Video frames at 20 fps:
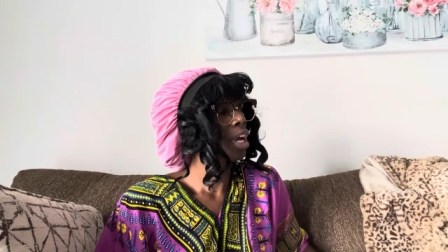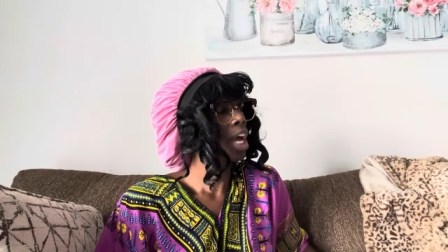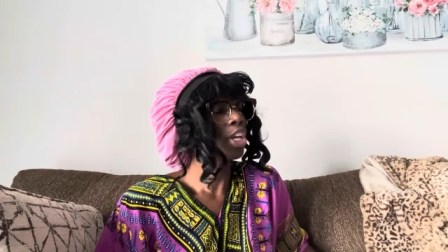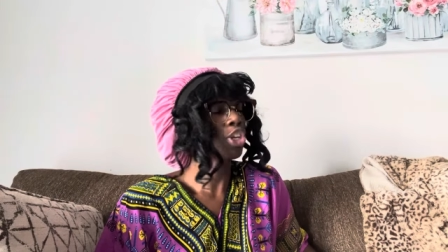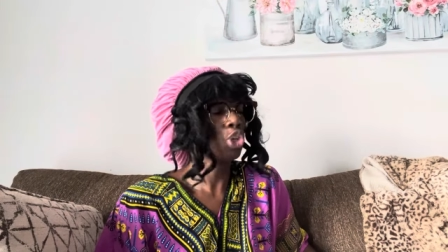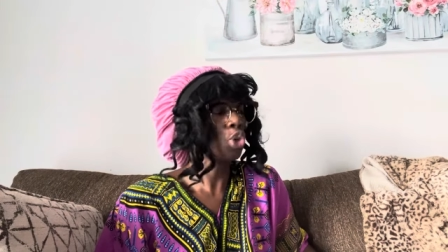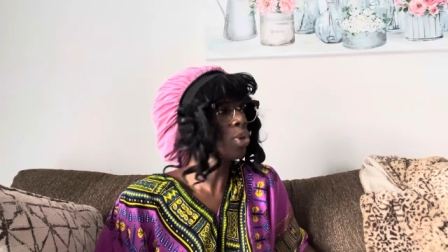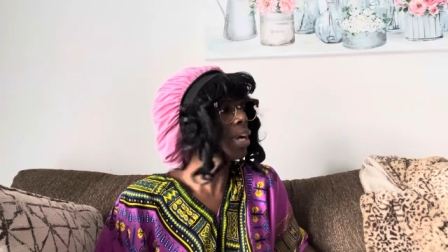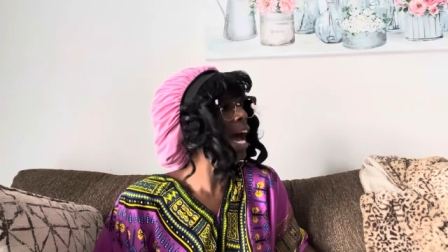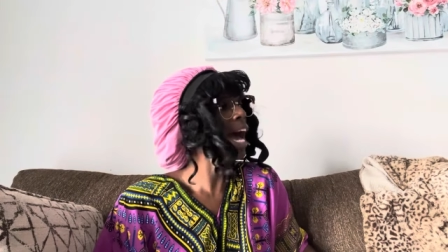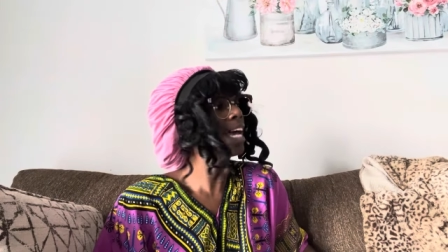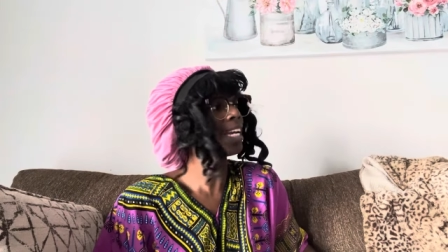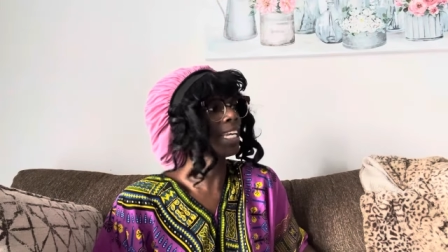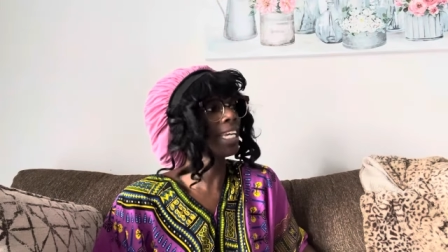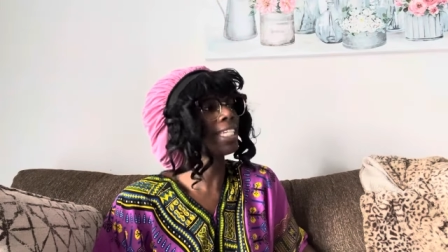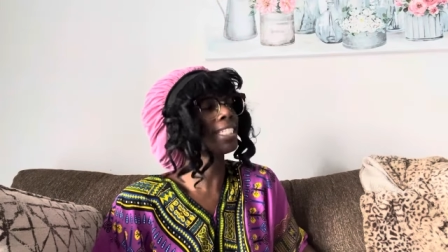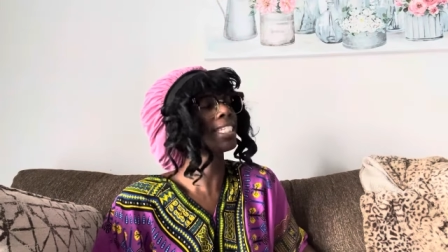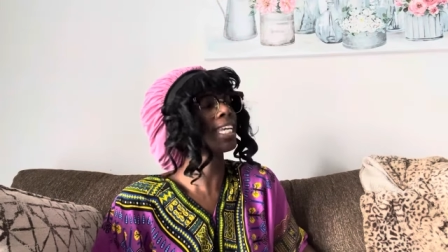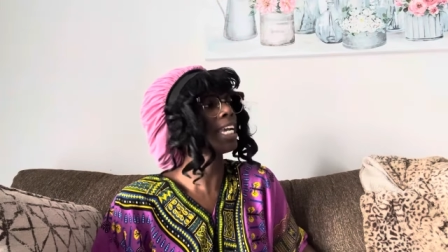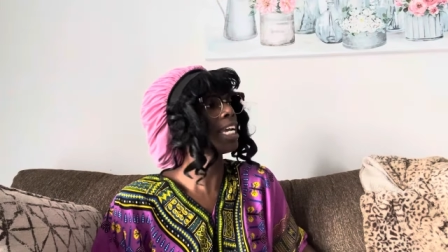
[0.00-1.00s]
You got
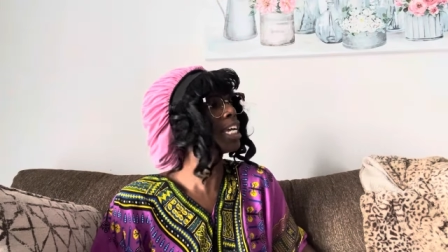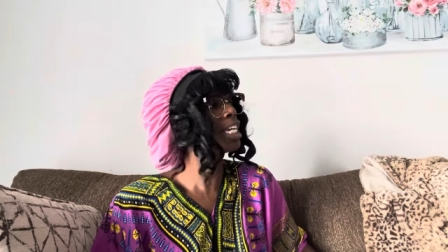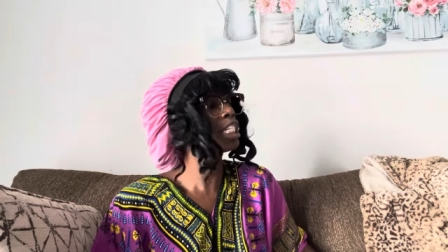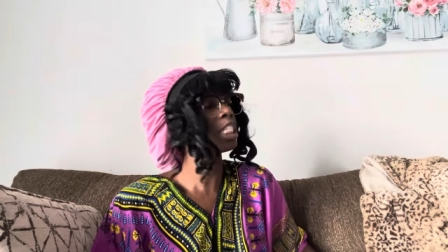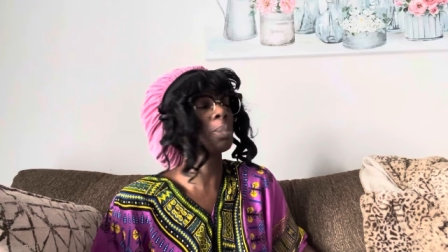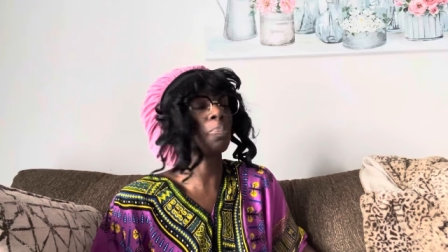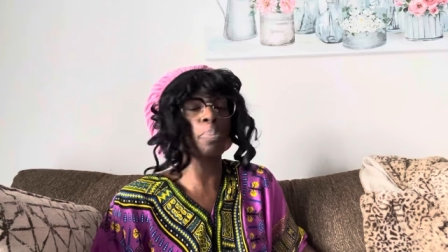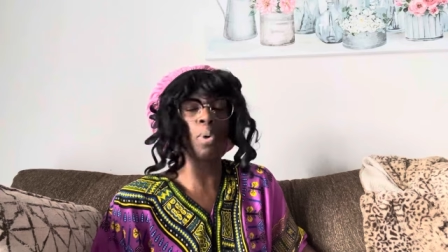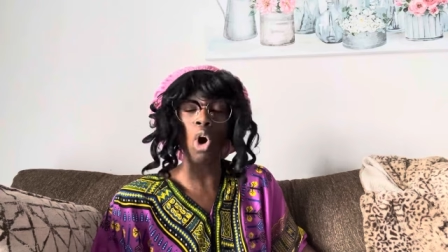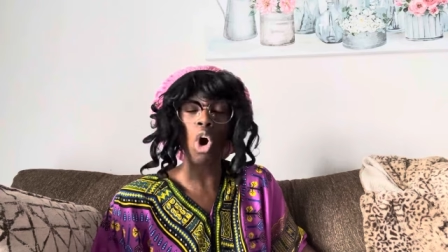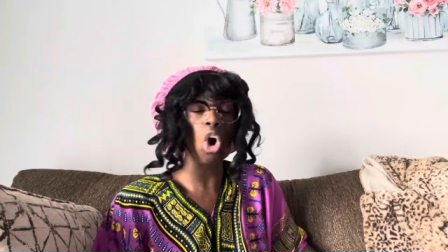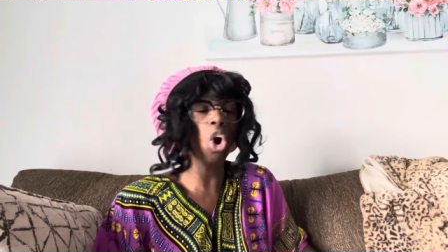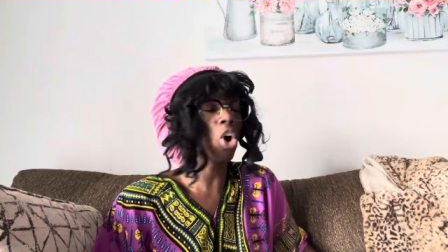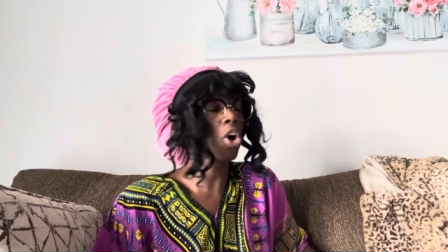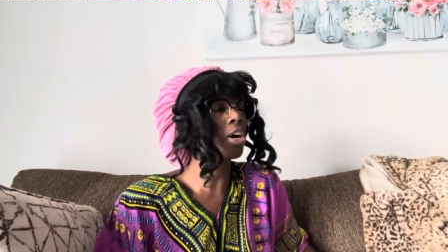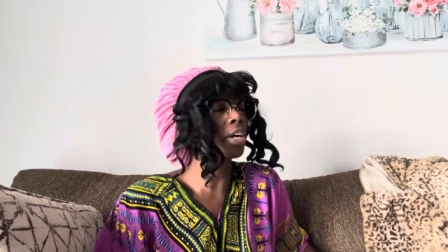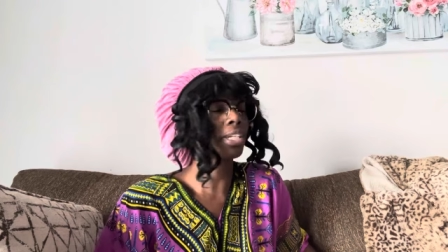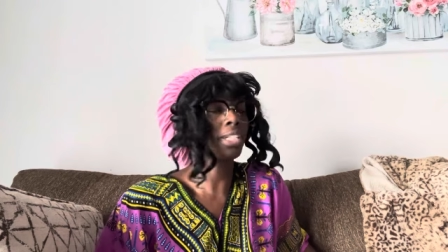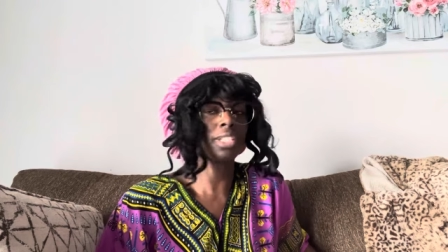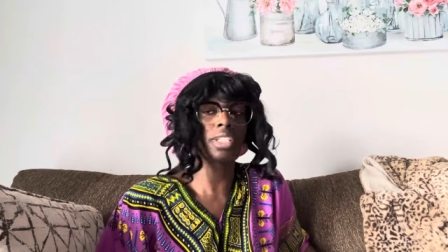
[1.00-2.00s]
these kids
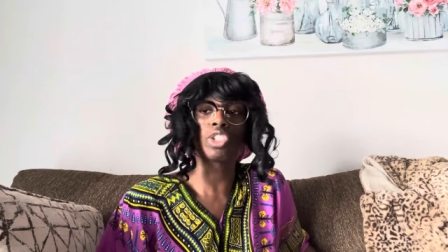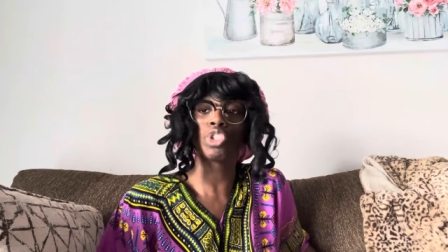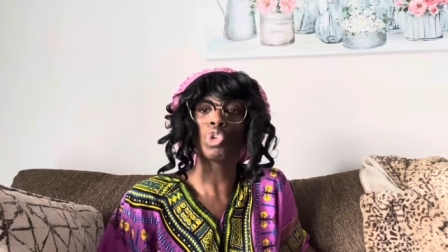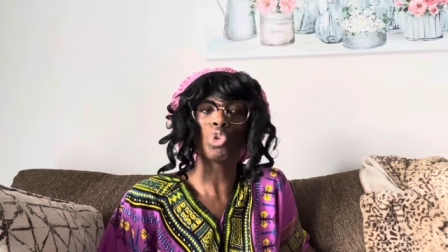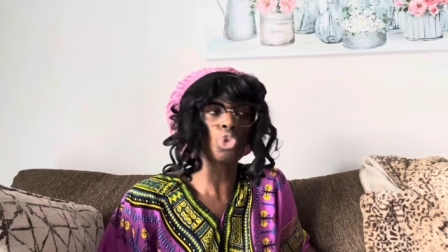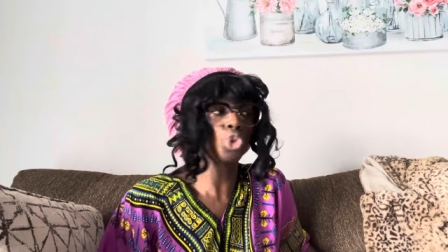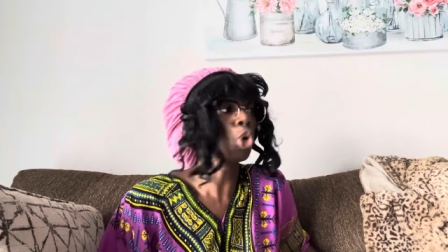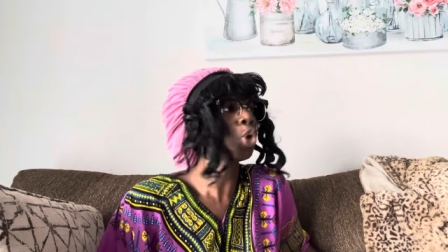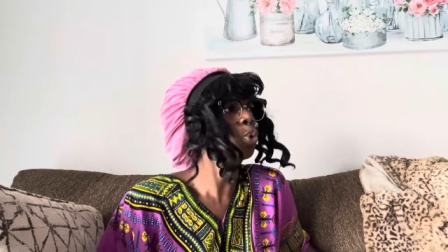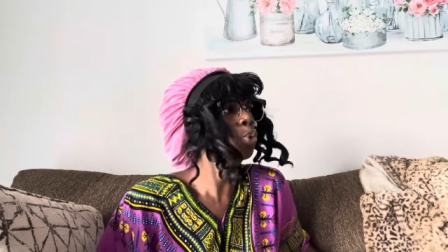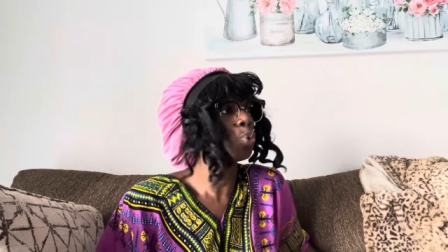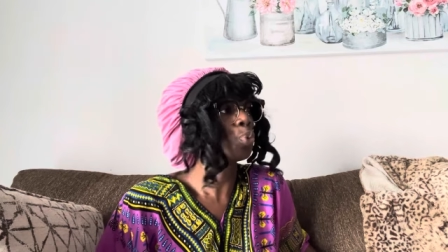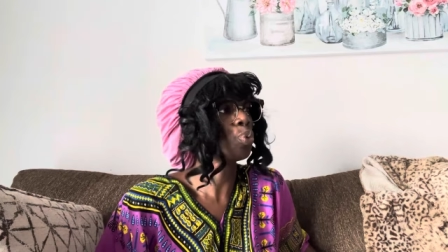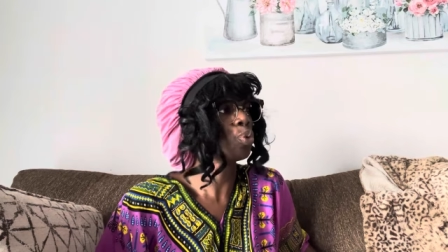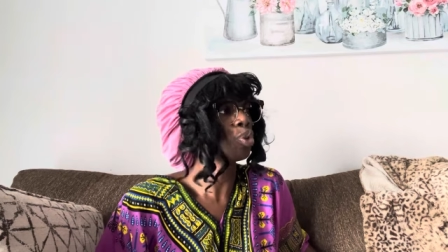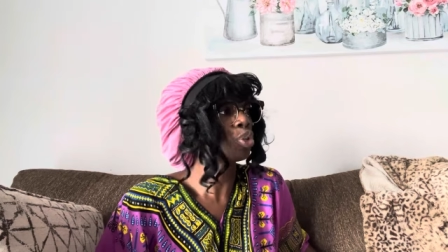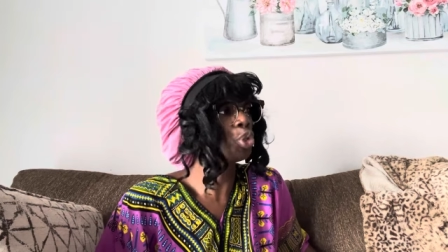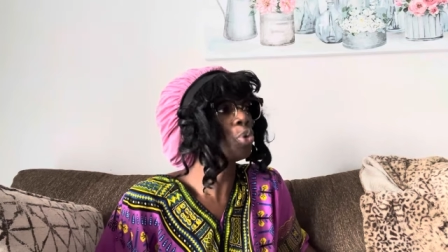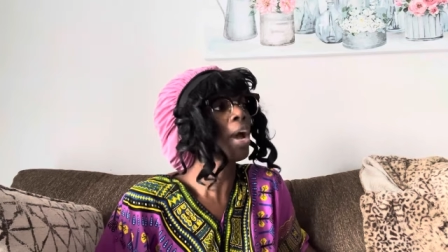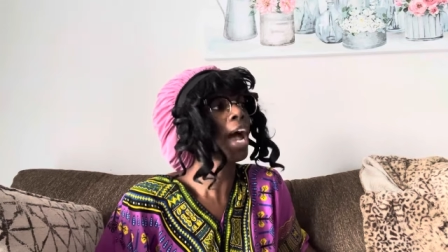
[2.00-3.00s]
spoiled. You do.
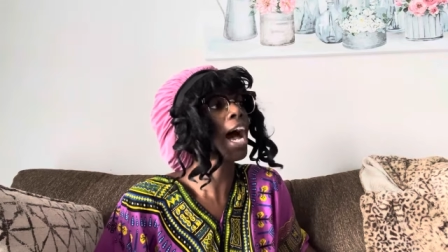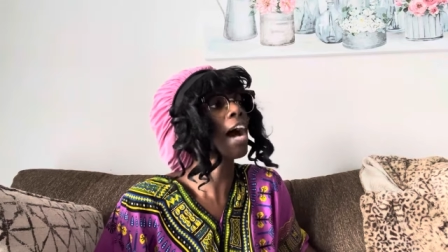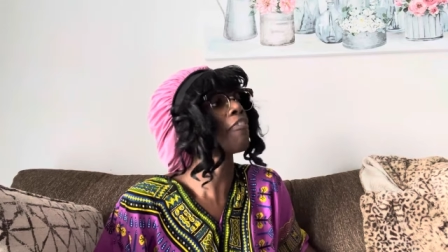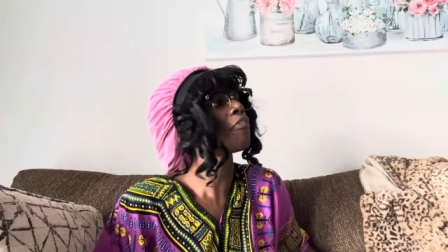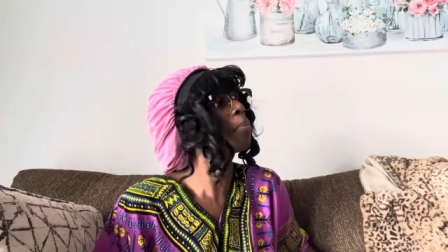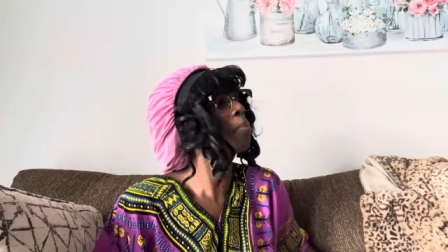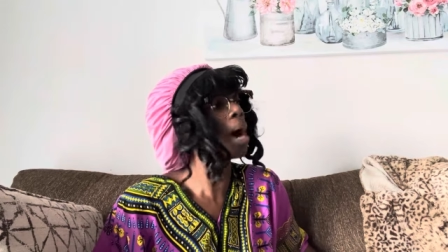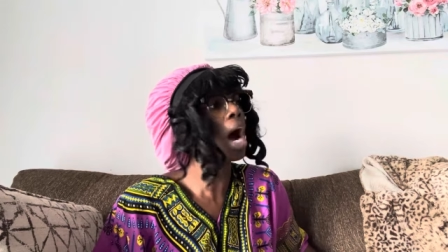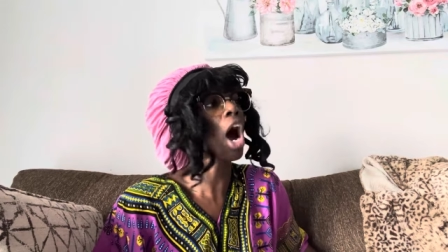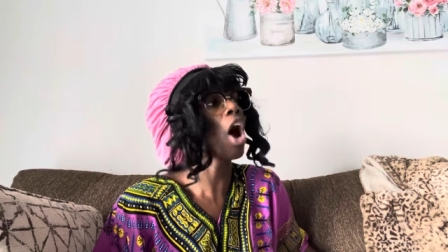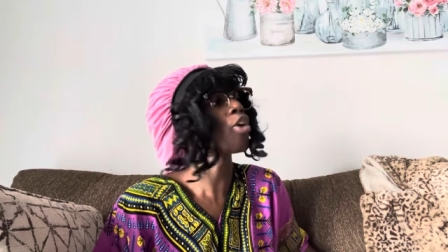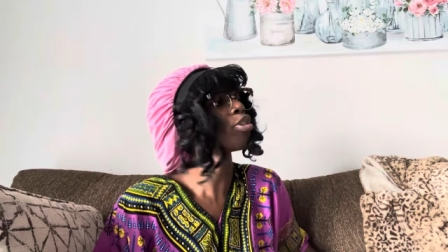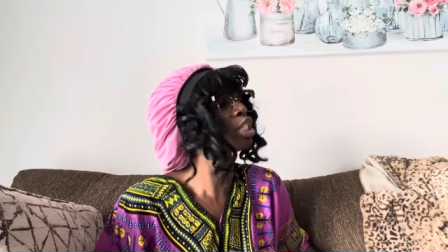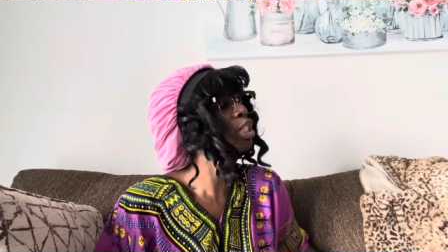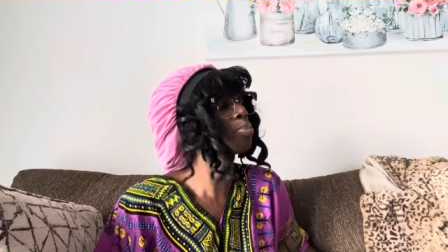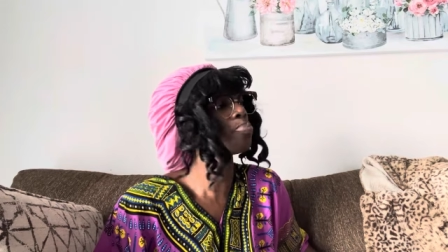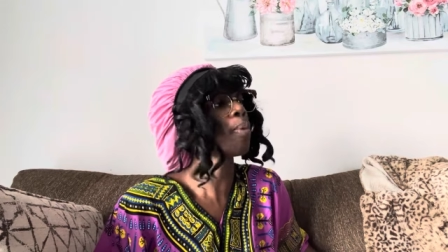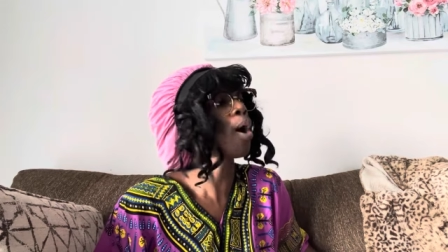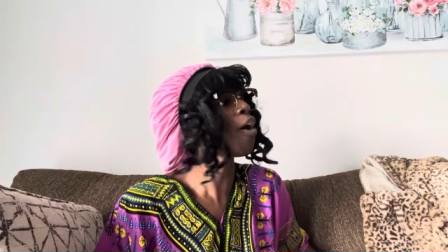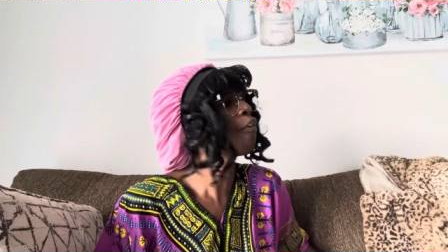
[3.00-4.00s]
You have them
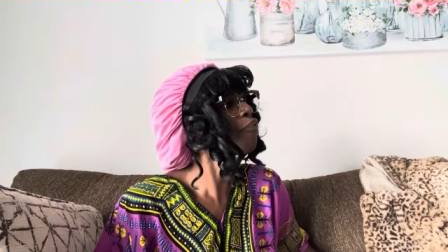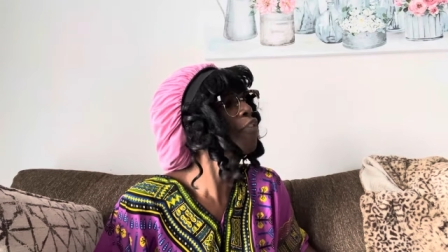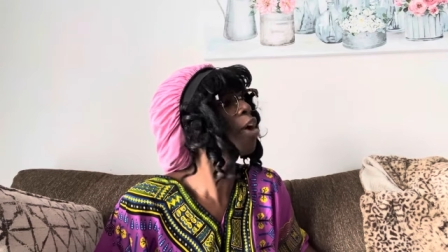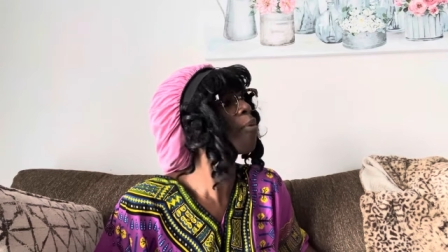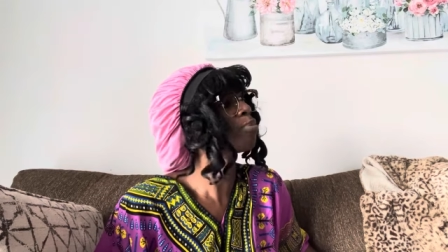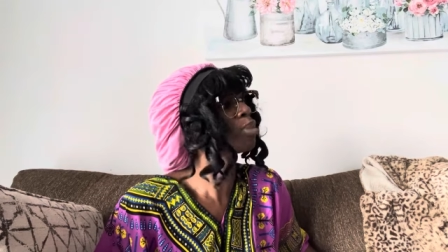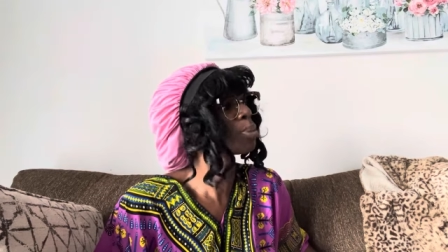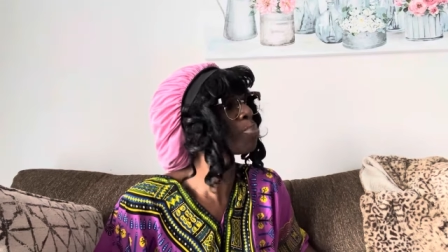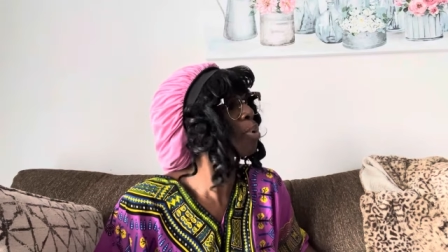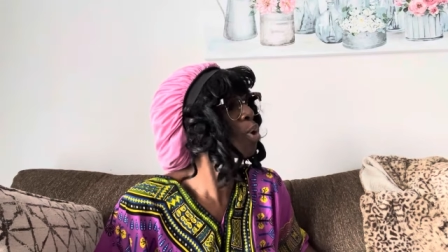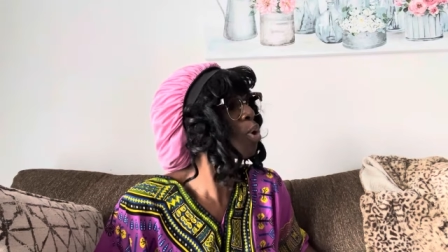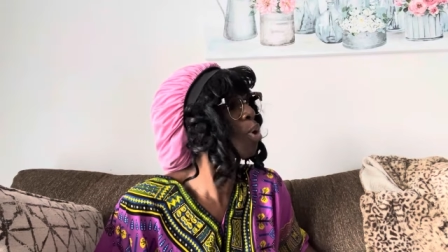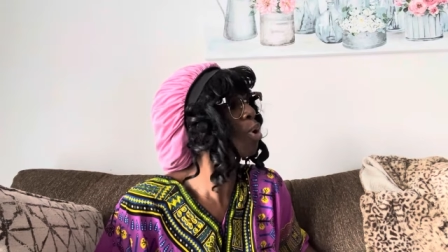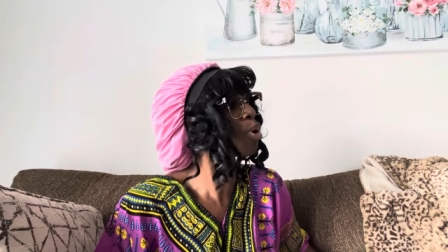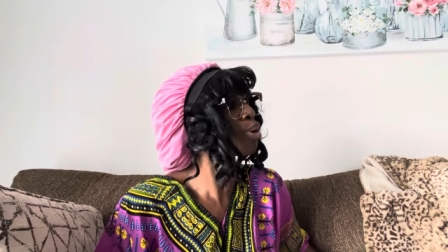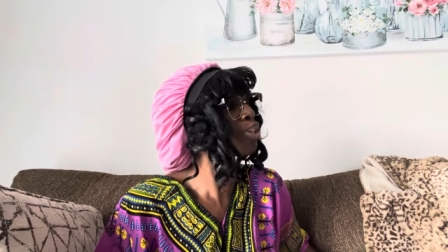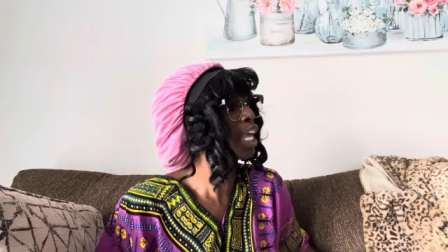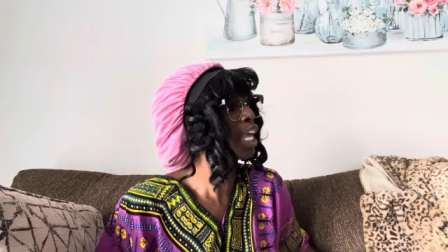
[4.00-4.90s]
all, both of them spoiled.